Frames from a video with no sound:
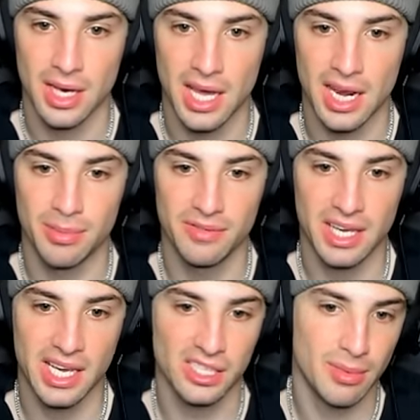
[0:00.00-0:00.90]
And I believe they
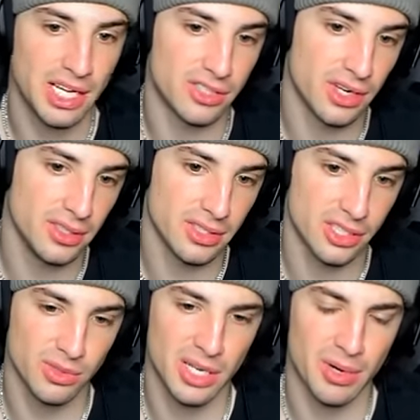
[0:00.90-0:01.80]
cancel match, right? Because
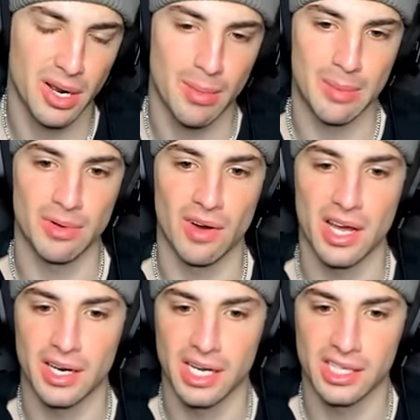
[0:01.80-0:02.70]
once I bring out my Miraidon, I